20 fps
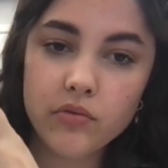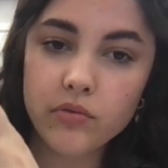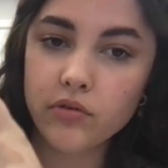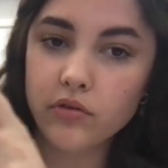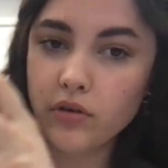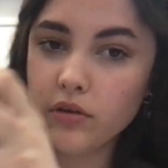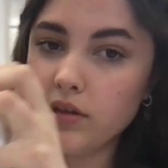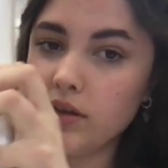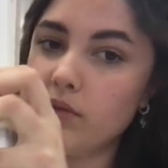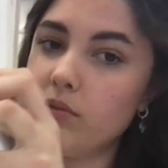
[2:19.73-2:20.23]
which
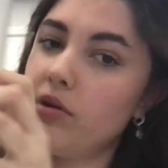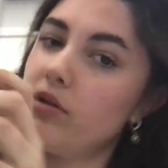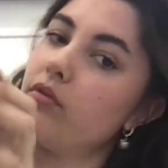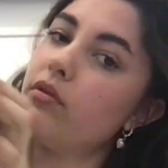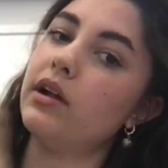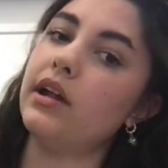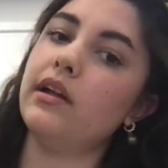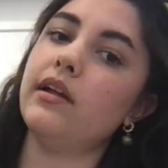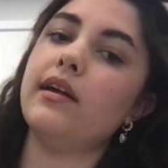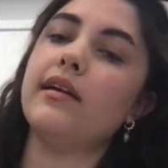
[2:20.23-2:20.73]
I think worked
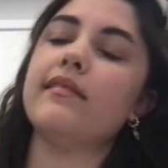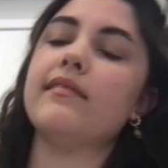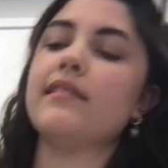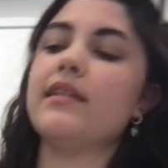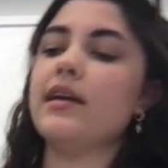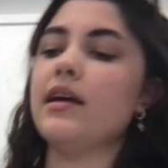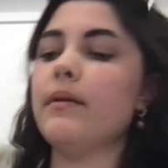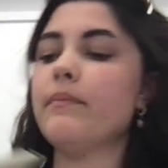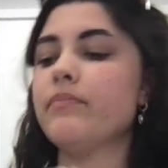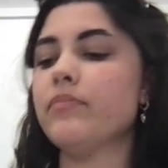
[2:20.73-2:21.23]
really
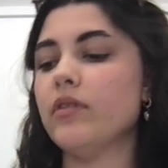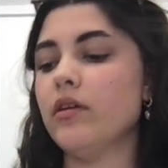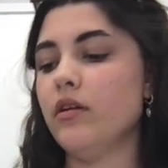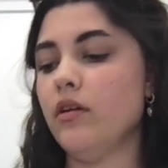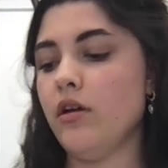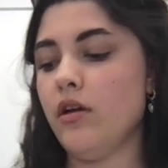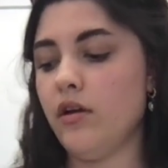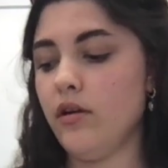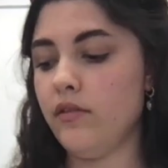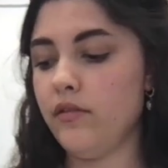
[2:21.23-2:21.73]
nicely,
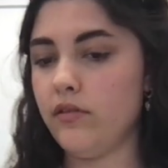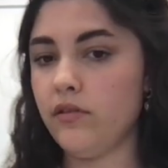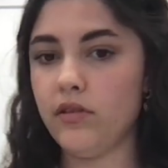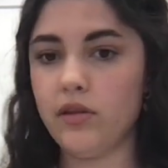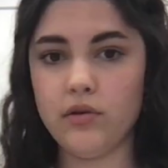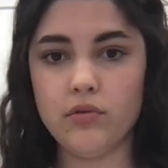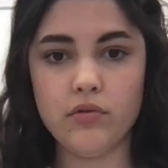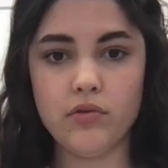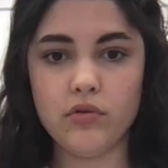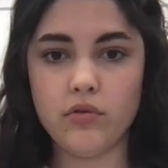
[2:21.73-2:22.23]
so
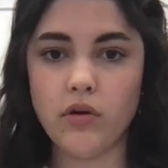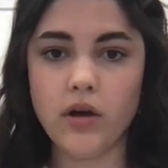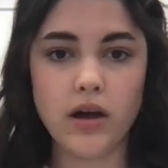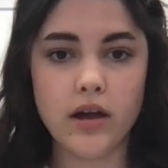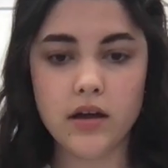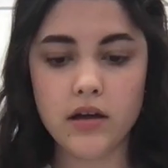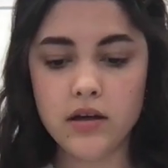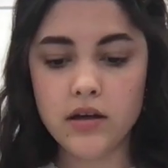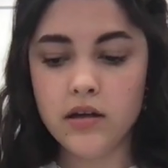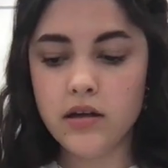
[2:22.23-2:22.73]
that was quite
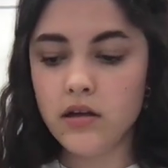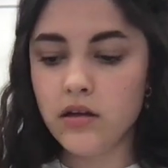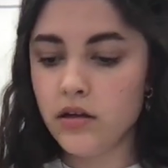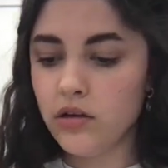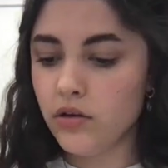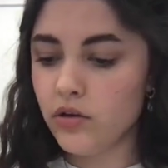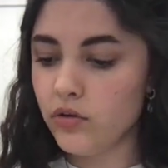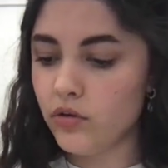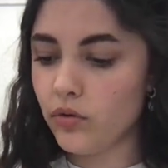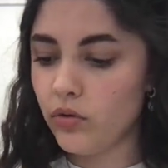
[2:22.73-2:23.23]

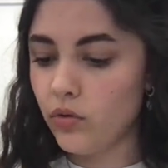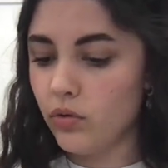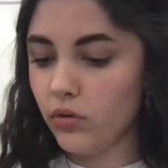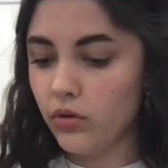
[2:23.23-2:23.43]
cool.